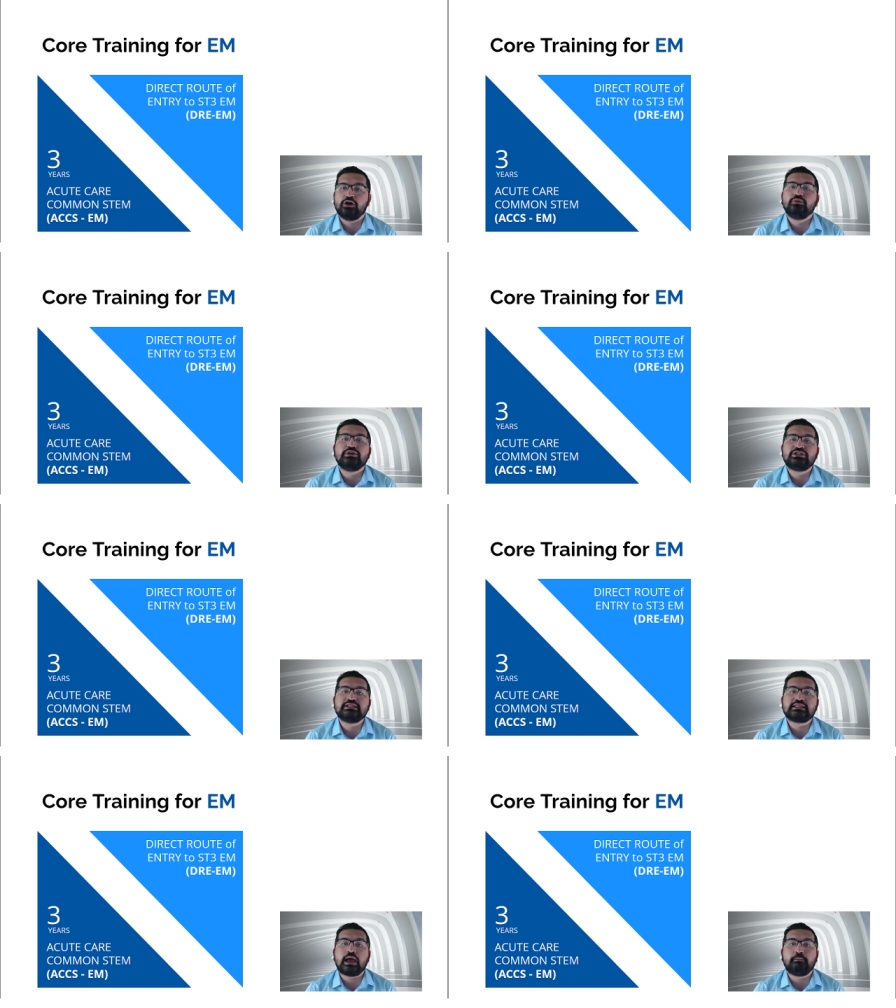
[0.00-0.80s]
which
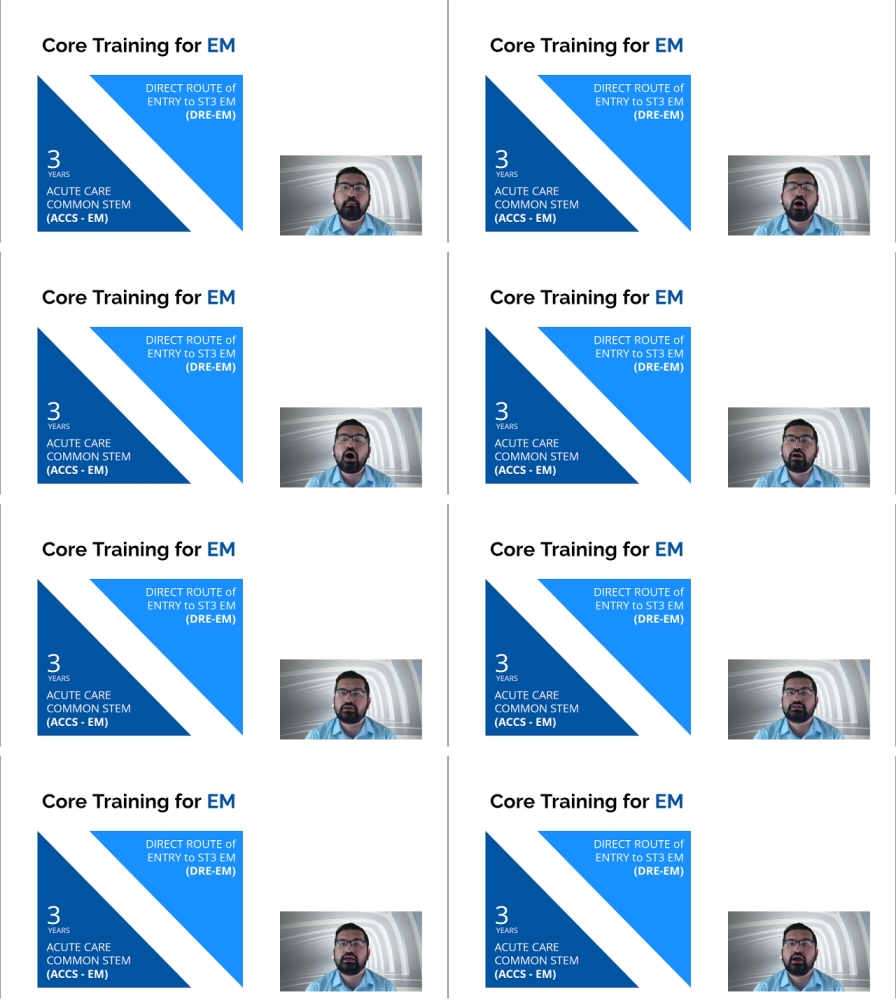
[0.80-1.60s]
is a
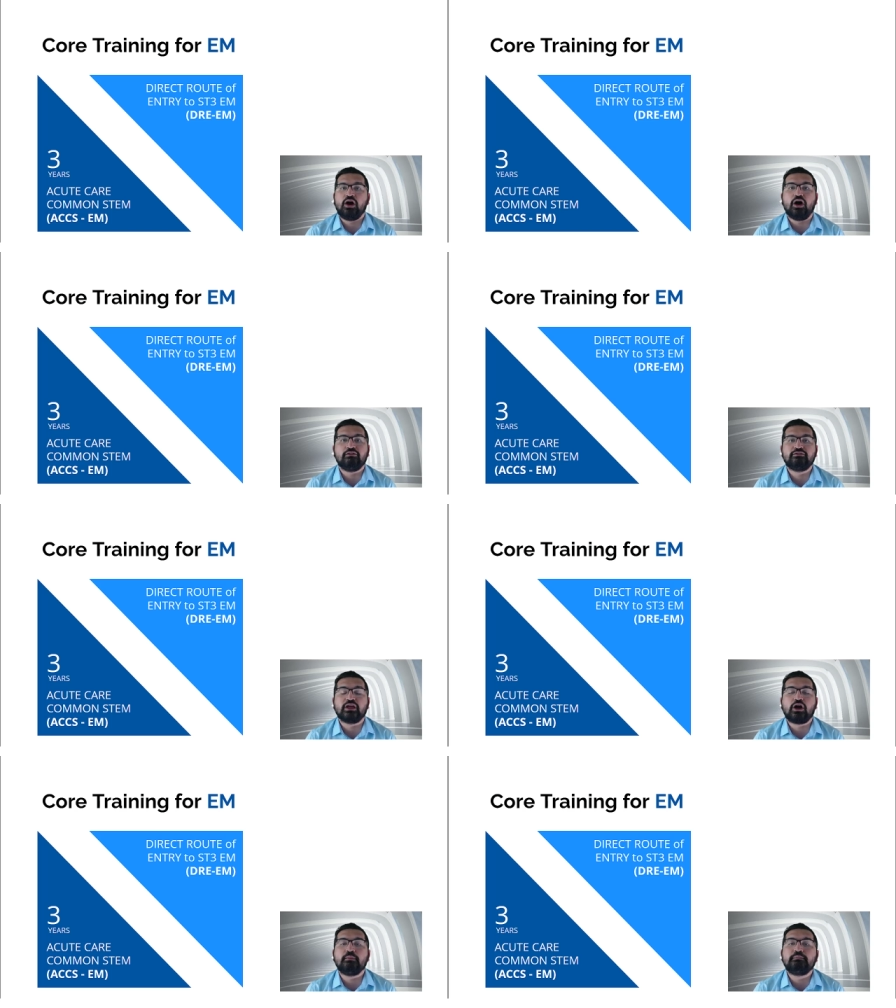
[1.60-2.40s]
part of the
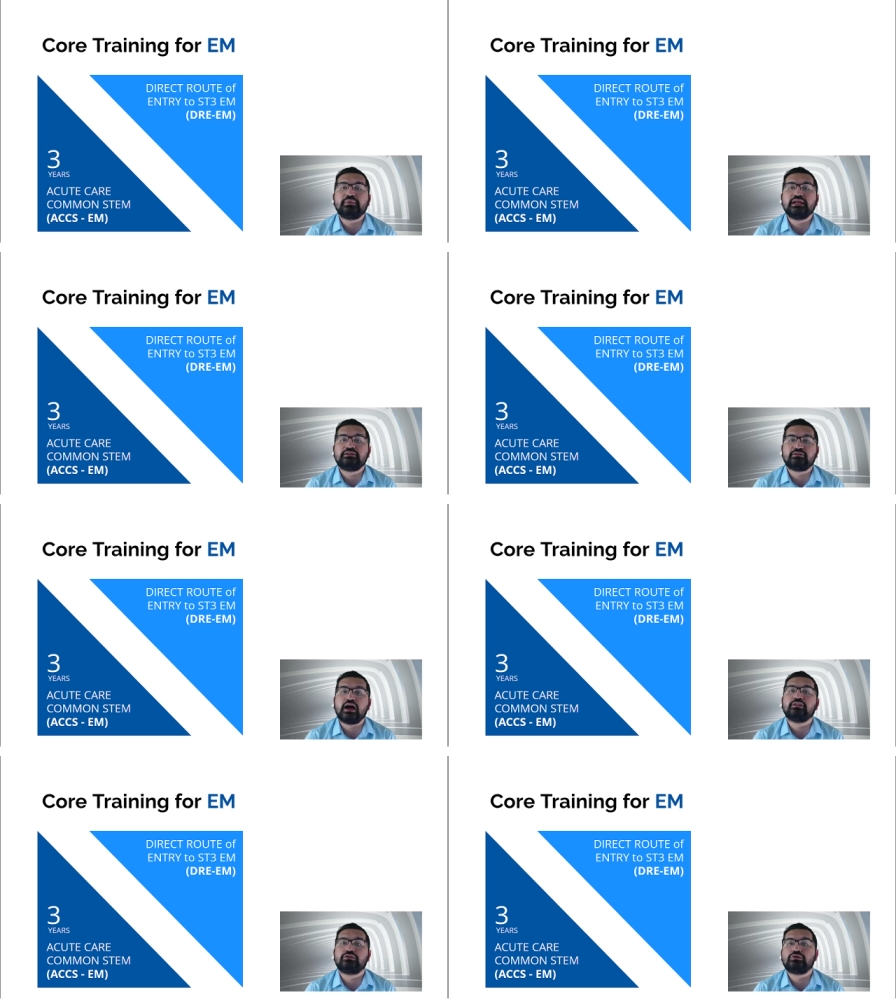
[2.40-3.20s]
complete
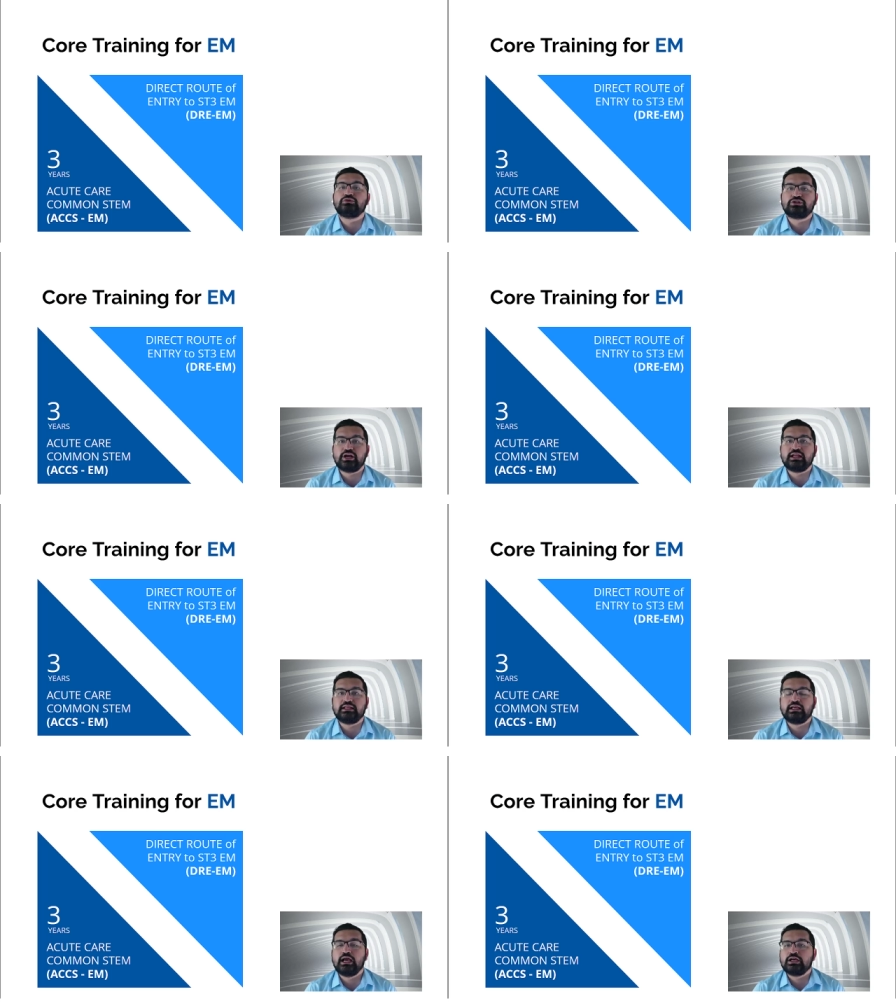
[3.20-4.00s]
run through training.